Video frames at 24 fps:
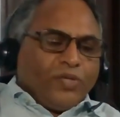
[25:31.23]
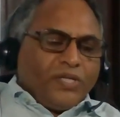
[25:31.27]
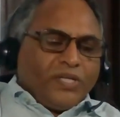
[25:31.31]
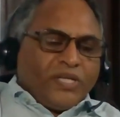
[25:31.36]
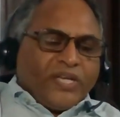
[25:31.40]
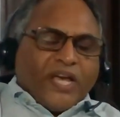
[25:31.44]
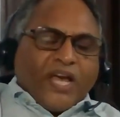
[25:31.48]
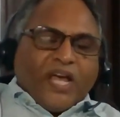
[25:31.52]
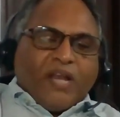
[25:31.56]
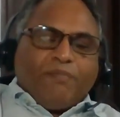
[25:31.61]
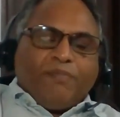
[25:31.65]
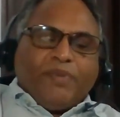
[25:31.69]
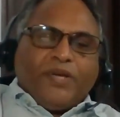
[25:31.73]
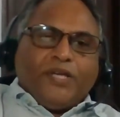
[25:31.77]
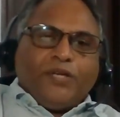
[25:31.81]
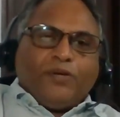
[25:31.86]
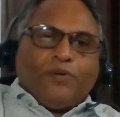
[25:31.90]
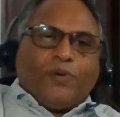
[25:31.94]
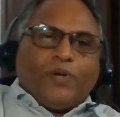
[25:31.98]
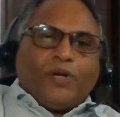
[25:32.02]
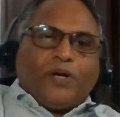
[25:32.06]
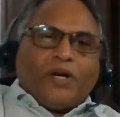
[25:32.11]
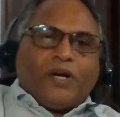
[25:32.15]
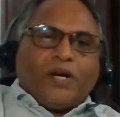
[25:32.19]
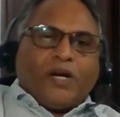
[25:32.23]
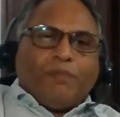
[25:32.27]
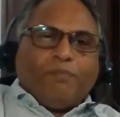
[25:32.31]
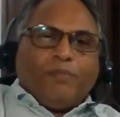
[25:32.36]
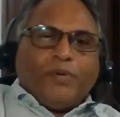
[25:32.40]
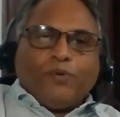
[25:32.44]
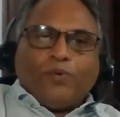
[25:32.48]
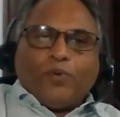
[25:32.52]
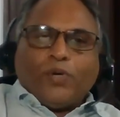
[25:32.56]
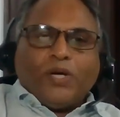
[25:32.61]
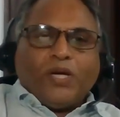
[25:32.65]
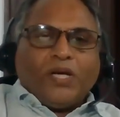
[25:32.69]
So it can be your
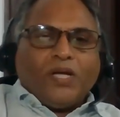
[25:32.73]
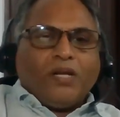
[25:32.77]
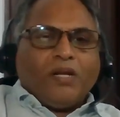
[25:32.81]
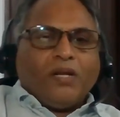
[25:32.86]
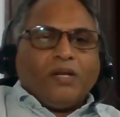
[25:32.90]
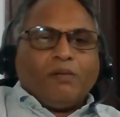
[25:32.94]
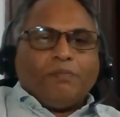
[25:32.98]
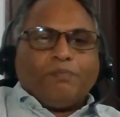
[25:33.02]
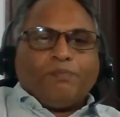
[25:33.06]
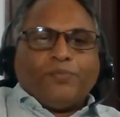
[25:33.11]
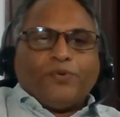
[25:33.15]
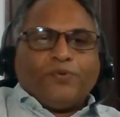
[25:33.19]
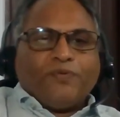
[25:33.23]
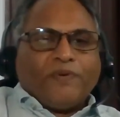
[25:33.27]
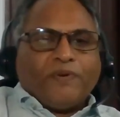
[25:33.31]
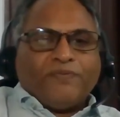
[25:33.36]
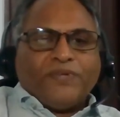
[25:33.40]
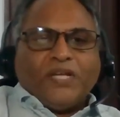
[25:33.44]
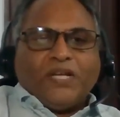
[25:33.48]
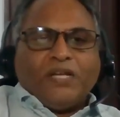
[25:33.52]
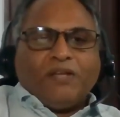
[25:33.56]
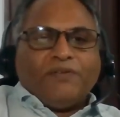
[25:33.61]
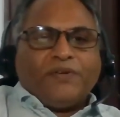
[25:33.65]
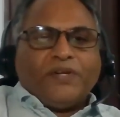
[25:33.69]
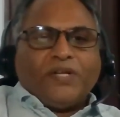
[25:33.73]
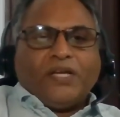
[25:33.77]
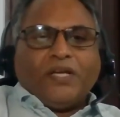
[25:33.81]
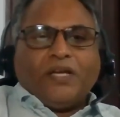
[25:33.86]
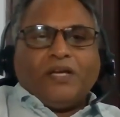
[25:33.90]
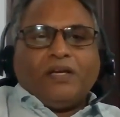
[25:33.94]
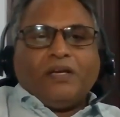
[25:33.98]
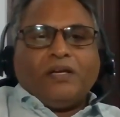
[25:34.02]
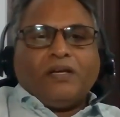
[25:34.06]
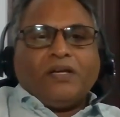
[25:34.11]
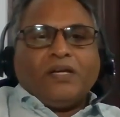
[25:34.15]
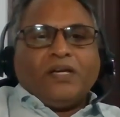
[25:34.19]
BOL, proof of
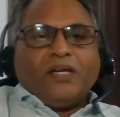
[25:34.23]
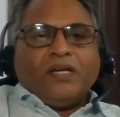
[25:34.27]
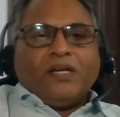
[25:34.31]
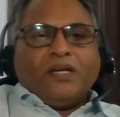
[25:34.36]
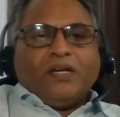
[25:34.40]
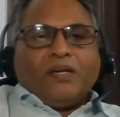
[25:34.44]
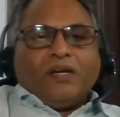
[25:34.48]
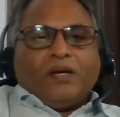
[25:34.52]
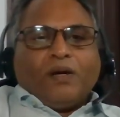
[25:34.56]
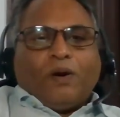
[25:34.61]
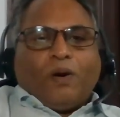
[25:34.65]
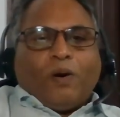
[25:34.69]
delivery,